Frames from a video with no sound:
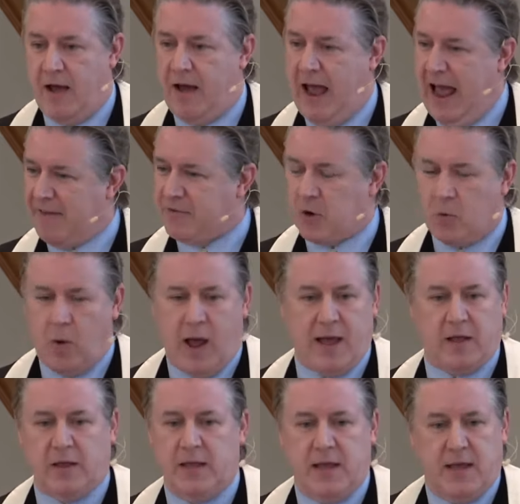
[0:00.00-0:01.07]
after a
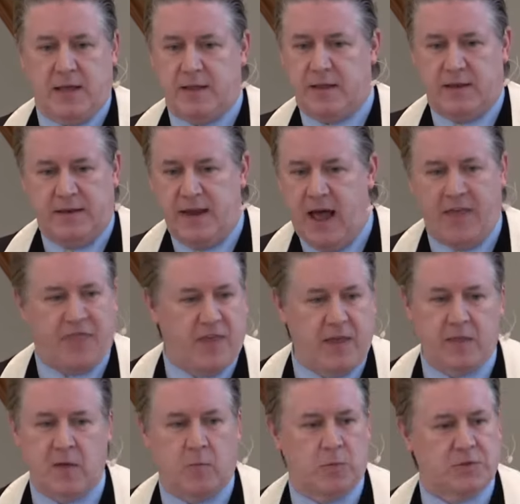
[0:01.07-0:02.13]
while,
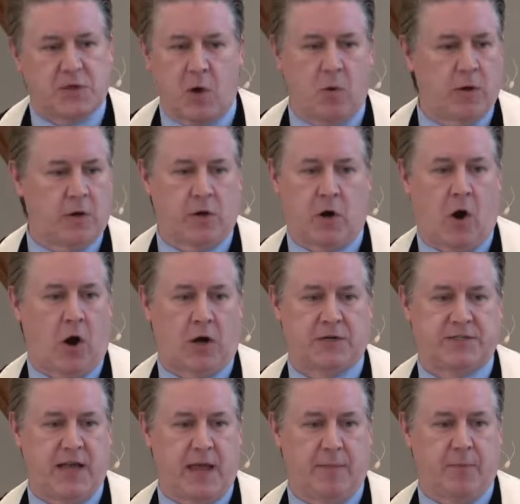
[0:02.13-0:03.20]
nothing that was going on our
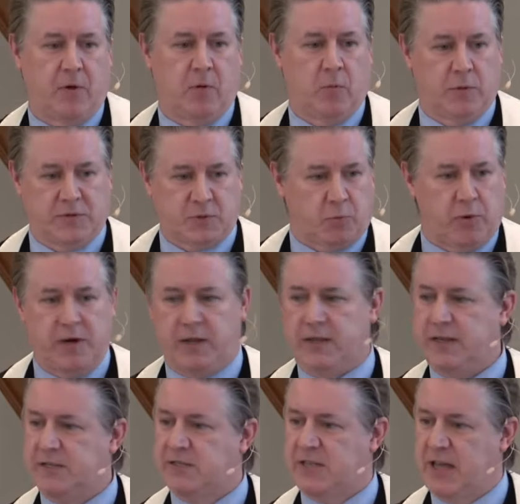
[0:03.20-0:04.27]
table was
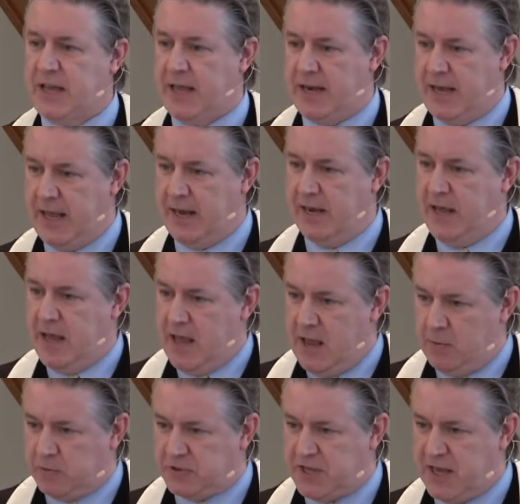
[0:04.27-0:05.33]
really sinking in. He
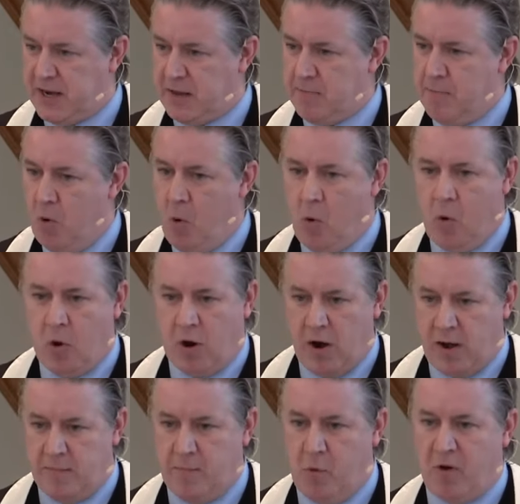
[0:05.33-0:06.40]
was getting more
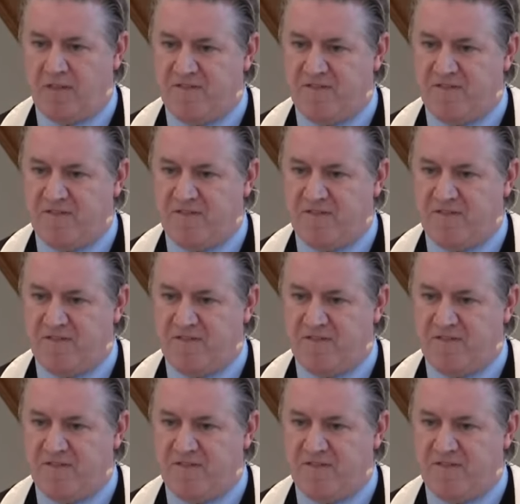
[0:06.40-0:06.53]
and more